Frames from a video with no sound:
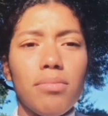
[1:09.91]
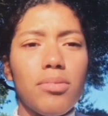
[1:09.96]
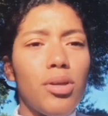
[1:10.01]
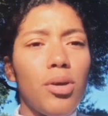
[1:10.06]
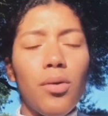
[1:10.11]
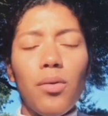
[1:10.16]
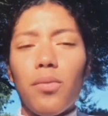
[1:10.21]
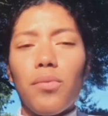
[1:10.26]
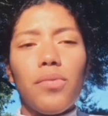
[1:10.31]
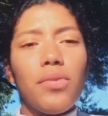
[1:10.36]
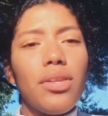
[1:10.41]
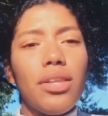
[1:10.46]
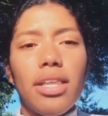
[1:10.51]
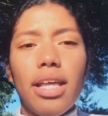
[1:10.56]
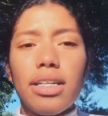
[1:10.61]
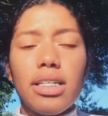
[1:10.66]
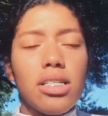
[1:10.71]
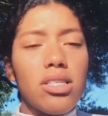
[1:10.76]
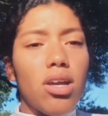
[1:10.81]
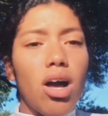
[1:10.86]
Don't feel
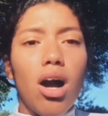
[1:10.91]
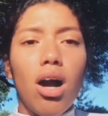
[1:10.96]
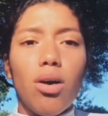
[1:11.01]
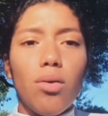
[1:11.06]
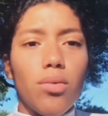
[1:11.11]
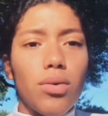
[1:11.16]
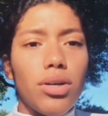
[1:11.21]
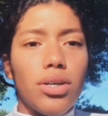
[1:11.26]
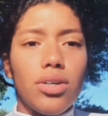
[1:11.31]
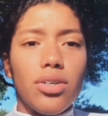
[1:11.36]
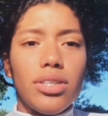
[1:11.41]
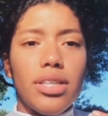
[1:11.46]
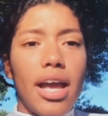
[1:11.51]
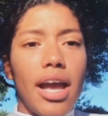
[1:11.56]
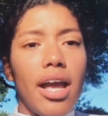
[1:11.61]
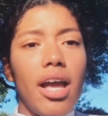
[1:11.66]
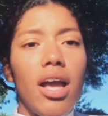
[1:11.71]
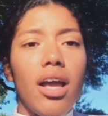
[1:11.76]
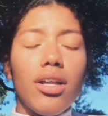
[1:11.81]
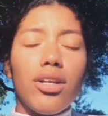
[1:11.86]
that it's awkward or that
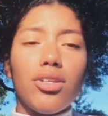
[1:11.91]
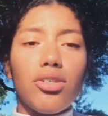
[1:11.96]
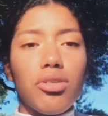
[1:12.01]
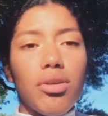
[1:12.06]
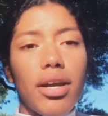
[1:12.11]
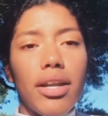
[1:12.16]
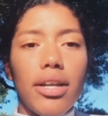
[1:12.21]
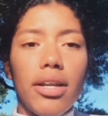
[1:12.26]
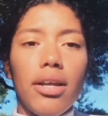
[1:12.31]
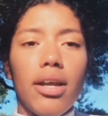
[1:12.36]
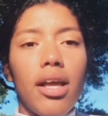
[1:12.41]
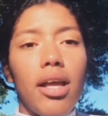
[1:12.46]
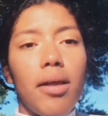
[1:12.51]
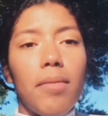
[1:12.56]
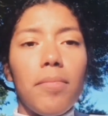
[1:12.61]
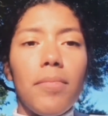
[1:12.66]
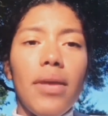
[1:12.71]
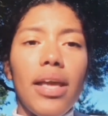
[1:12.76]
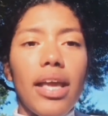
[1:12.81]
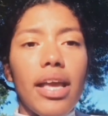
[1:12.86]
you're trying to
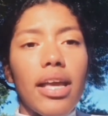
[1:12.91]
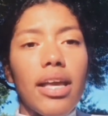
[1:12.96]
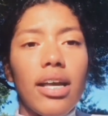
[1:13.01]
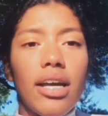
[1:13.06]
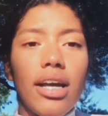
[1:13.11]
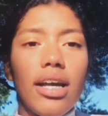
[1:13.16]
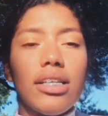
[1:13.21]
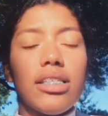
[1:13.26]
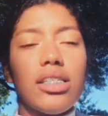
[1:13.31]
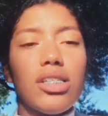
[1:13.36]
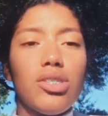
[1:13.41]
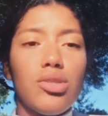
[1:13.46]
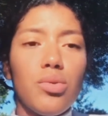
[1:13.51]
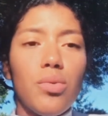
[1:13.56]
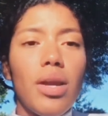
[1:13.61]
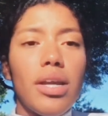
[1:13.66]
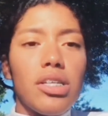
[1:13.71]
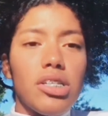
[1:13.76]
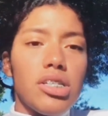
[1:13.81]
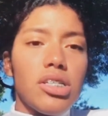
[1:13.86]
make a
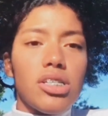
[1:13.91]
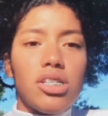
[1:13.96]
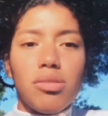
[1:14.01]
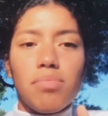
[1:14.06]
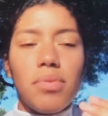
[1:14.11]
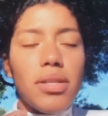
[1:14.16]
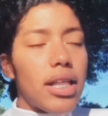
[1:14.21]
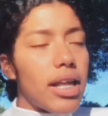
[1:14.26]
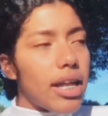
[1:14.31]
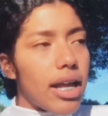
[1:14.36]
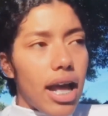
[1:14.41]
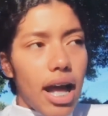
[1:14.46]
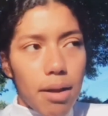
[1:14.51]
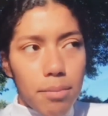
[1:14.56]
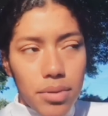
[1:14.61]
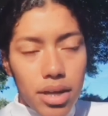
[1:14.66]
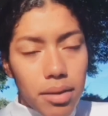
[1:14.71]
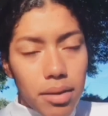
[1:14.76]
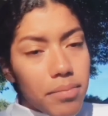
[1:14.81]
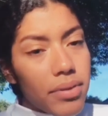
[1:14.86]
situation. Just be like, I'm
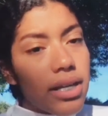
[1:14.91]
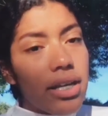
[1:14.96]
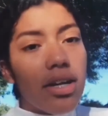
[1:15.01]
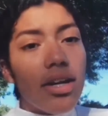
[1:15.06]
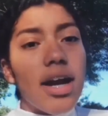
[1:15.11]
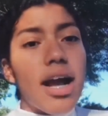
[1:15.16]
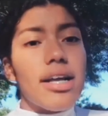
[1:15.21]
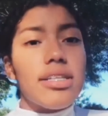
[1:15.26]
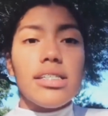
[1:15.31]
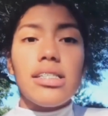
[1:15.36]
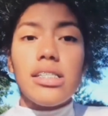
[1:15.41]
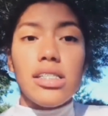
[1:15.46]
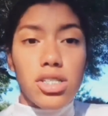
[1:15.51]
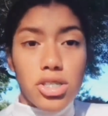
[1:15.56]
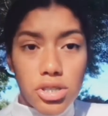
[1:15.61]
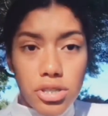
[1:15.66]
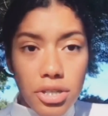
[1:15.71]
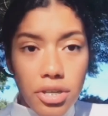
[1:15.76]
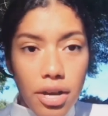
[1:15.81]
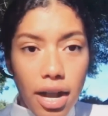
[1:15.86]
coming here as a
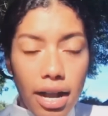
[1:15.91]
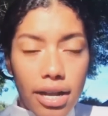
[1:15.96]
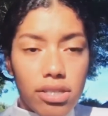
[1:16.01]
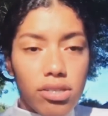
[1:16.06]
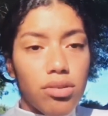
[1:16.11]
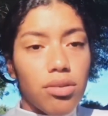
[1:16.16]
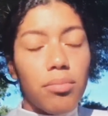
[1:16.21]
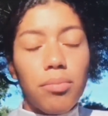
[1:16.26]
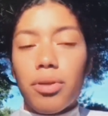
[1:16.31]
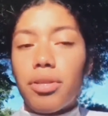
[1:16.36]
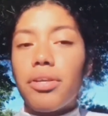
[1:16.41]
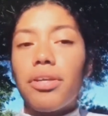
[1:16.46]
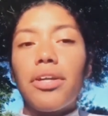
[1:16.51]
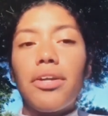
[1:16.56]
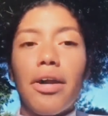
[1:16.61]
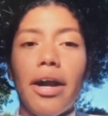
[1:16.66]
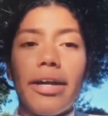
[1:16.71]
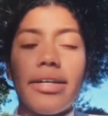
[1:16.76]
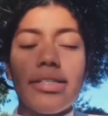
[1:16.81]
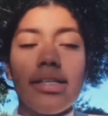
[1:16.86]
sister in Christ or a brother in
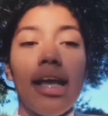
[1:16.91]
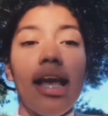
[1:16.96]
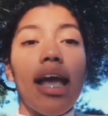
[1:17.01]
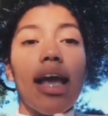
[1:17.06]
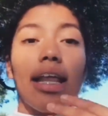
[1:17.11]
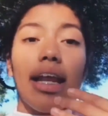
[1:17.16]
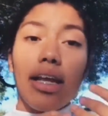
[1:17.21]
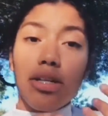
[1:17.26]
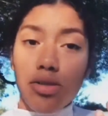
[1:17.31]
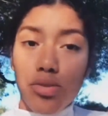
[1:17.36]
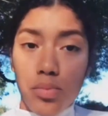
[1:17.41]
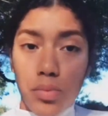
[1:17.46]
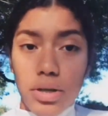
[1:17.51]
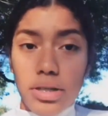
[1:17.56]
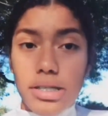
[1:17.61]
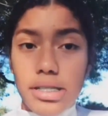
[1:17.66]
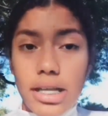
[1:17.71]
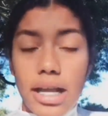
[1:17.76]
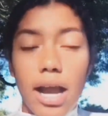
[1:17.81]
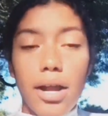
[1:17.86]
Christ, and I just want to
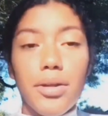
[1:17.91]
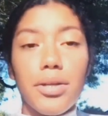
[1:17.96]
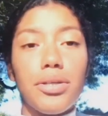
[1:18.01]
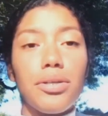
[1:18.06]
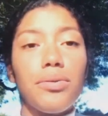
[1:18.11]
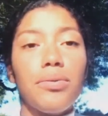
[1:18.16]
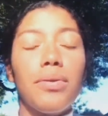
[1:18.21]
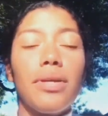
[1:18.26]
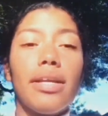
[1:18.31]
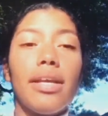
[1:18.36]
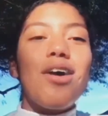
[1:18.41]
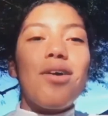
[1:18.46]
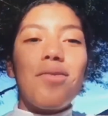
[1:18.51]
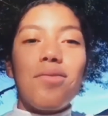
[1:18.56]
see how you're doing.